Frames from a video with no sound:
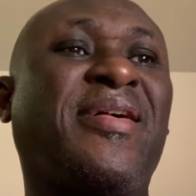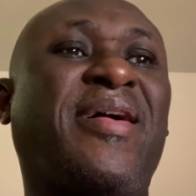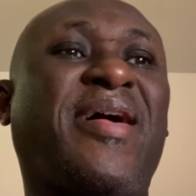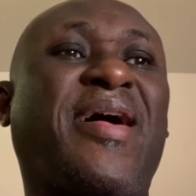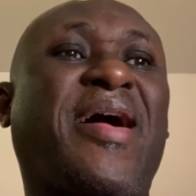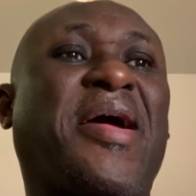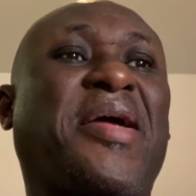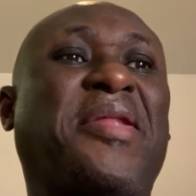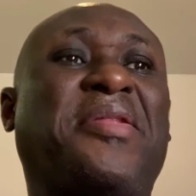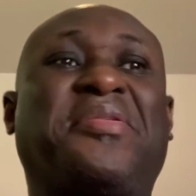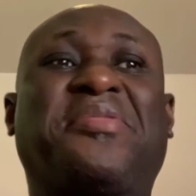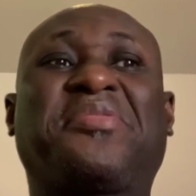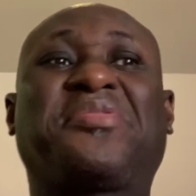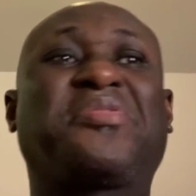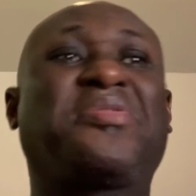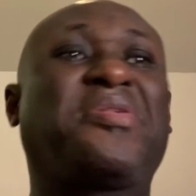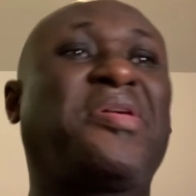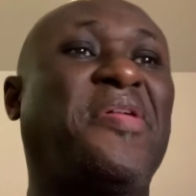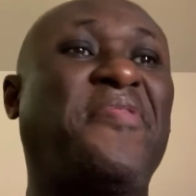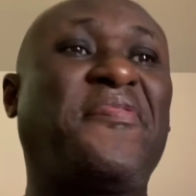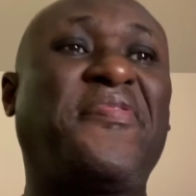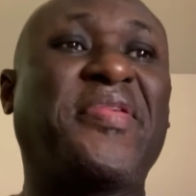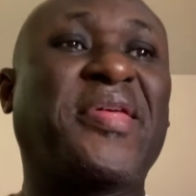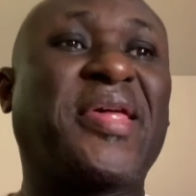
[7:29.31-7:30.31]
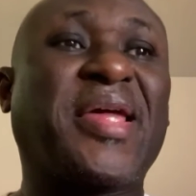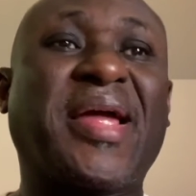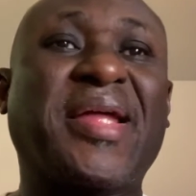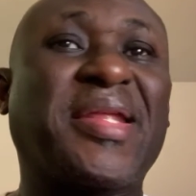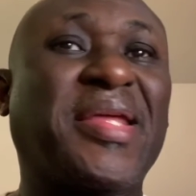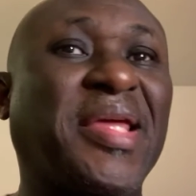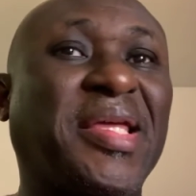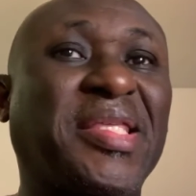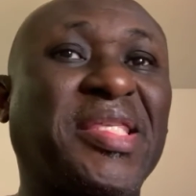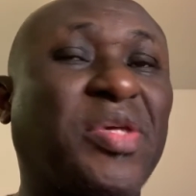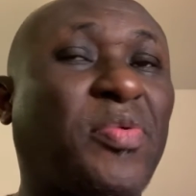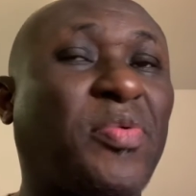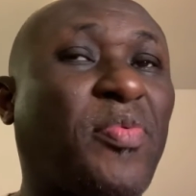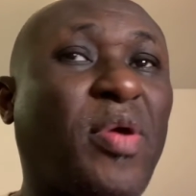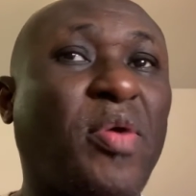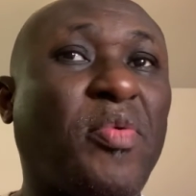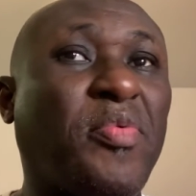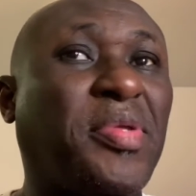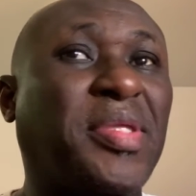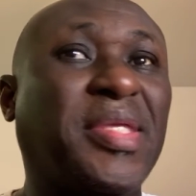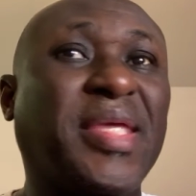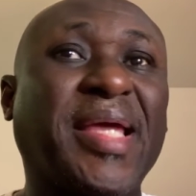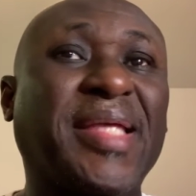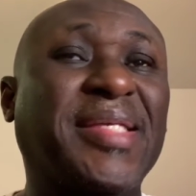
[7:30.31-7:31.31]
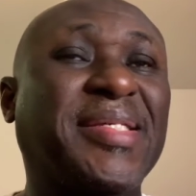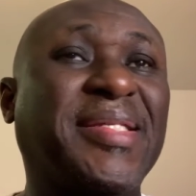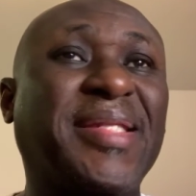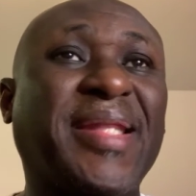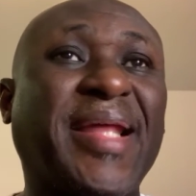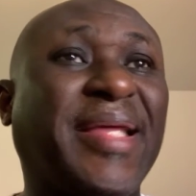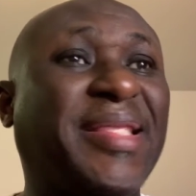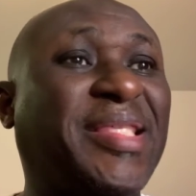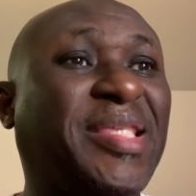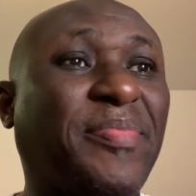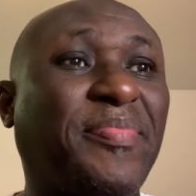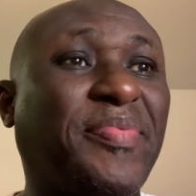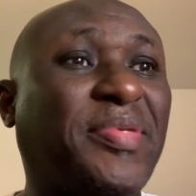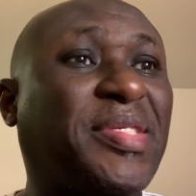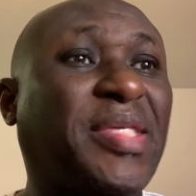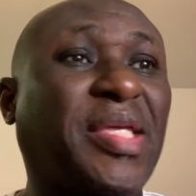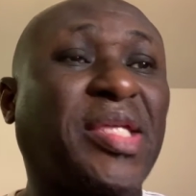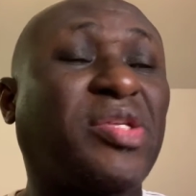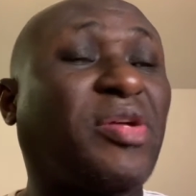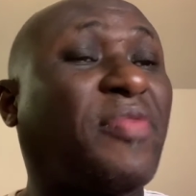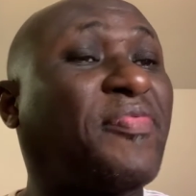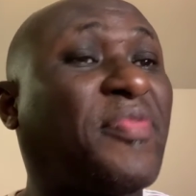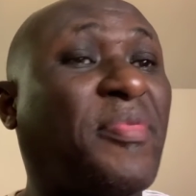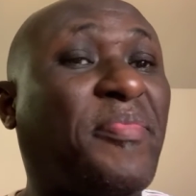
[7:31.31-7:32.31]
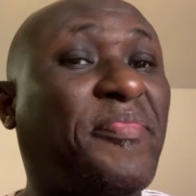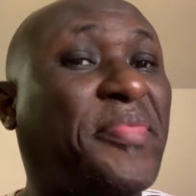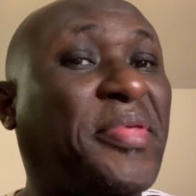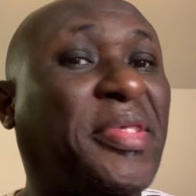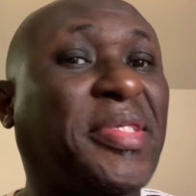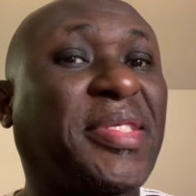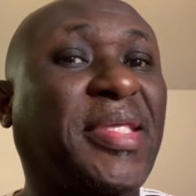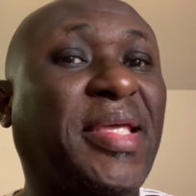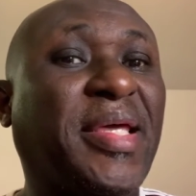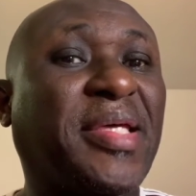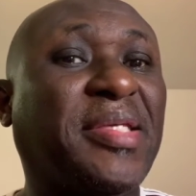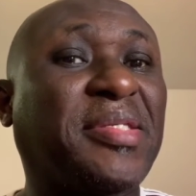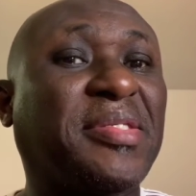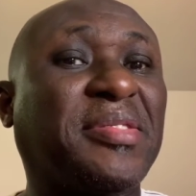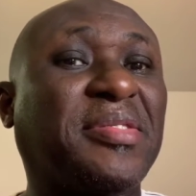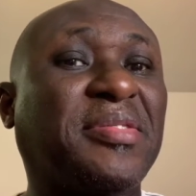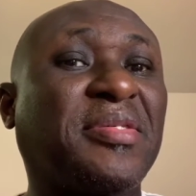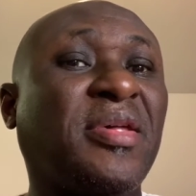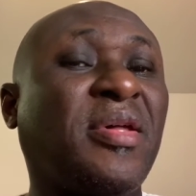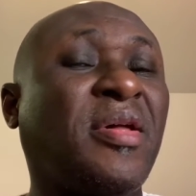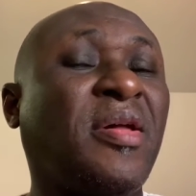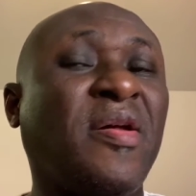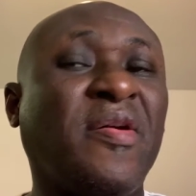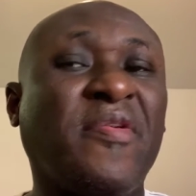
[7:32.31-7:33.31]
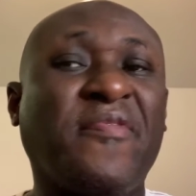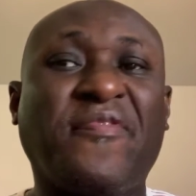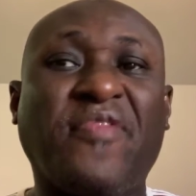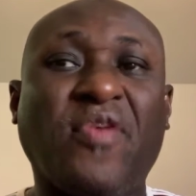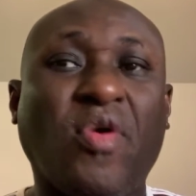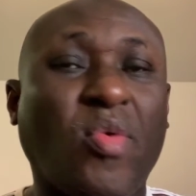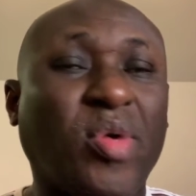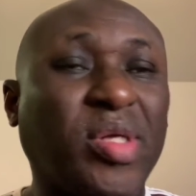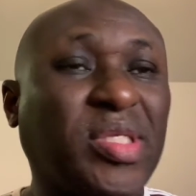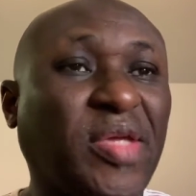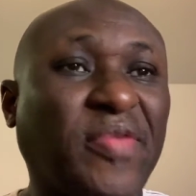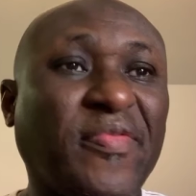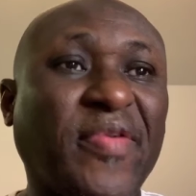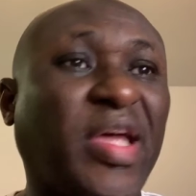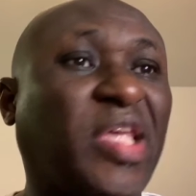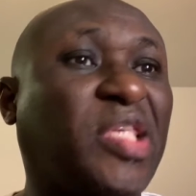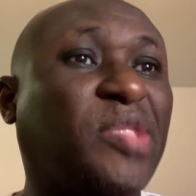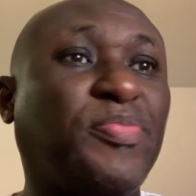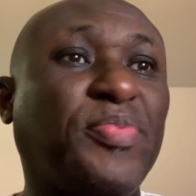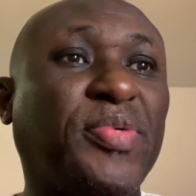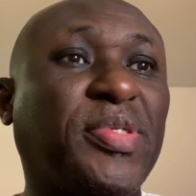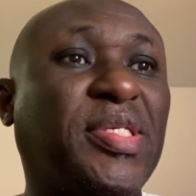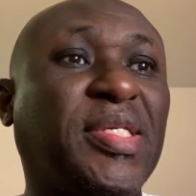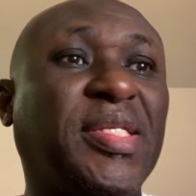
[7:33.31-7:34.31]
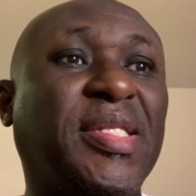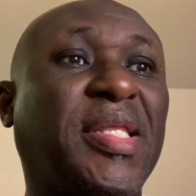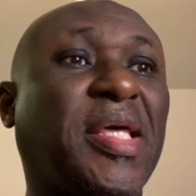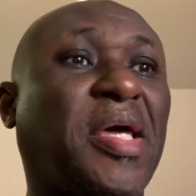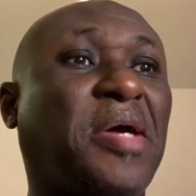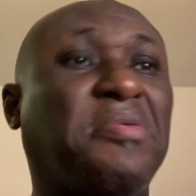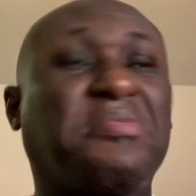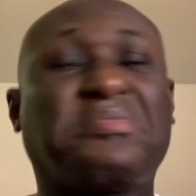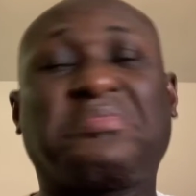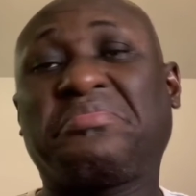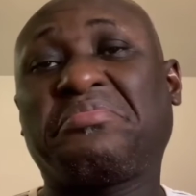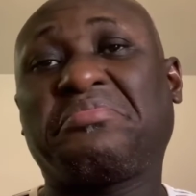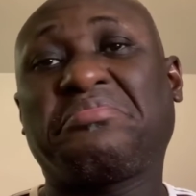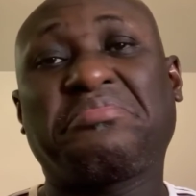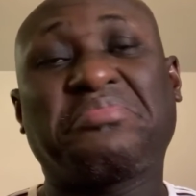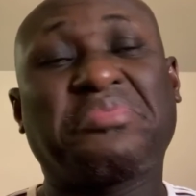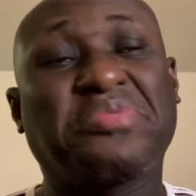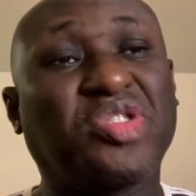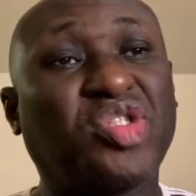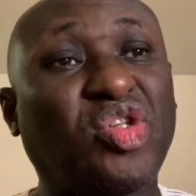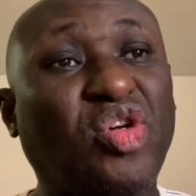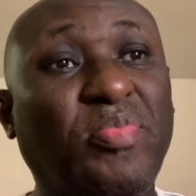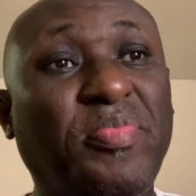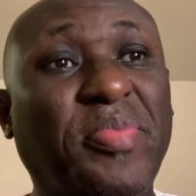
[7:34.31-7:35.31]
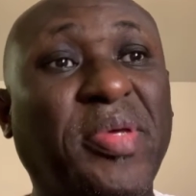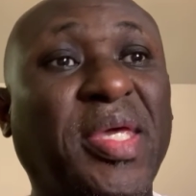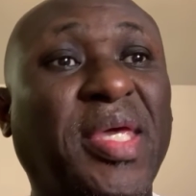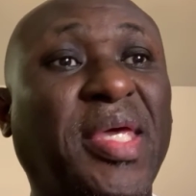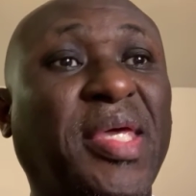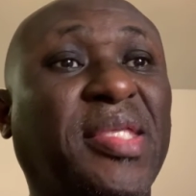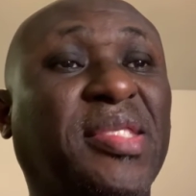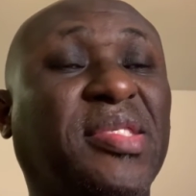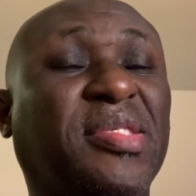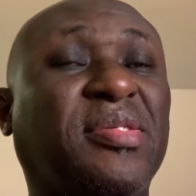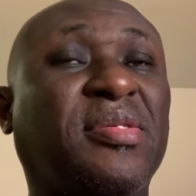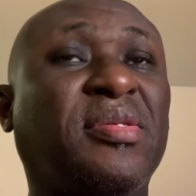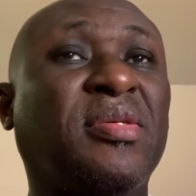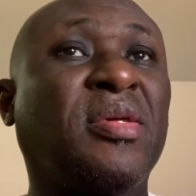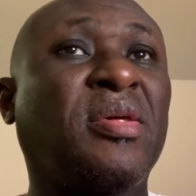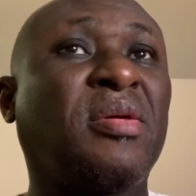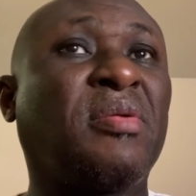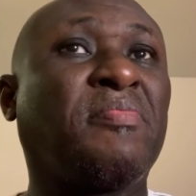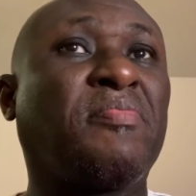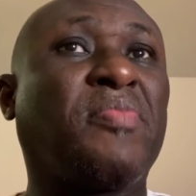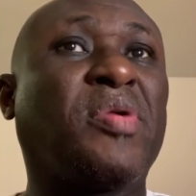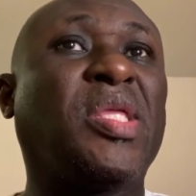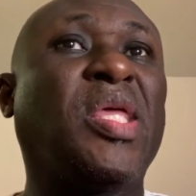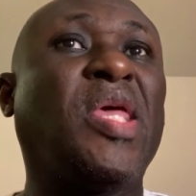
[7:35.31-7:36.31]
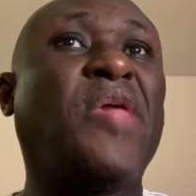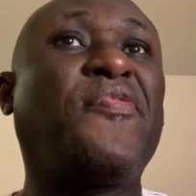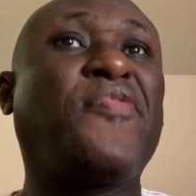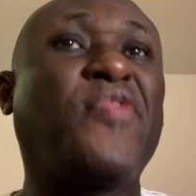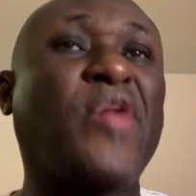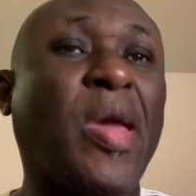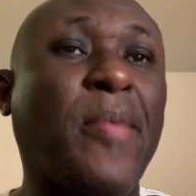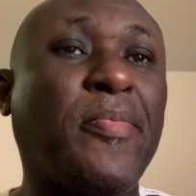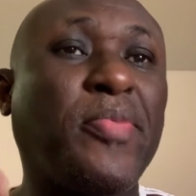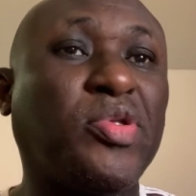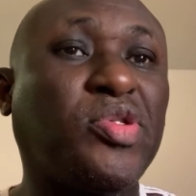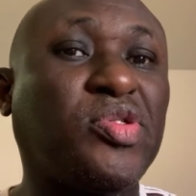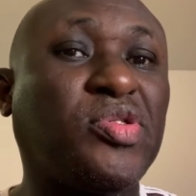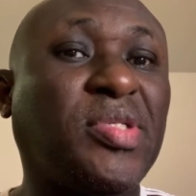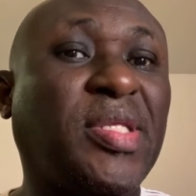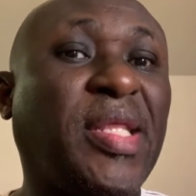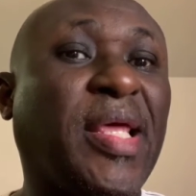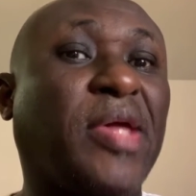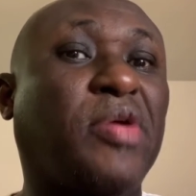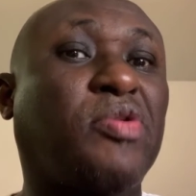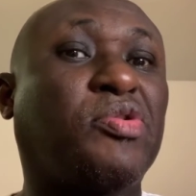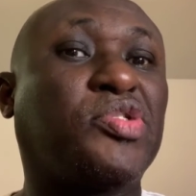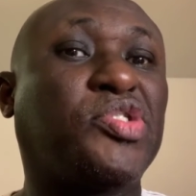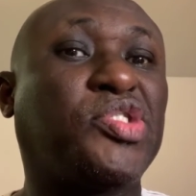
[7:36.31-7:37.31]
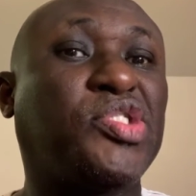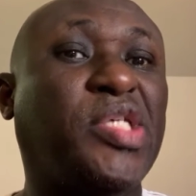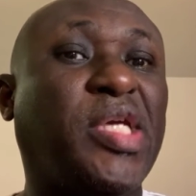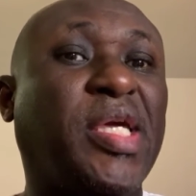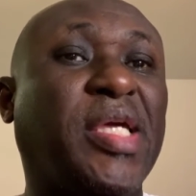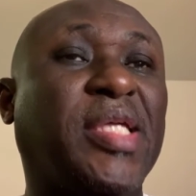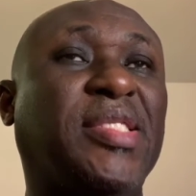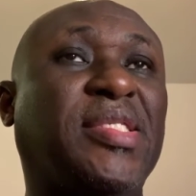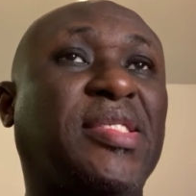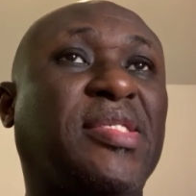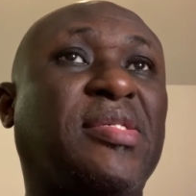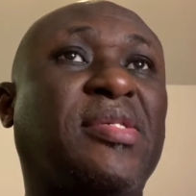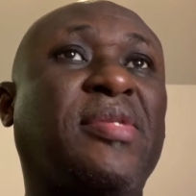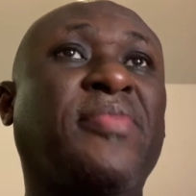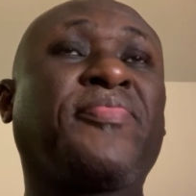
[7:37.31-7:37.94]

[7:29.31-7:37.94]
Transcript: And so if he can get away with getting 90% of the business for whatever he's putting down, so be it. But if you're able to negotiate,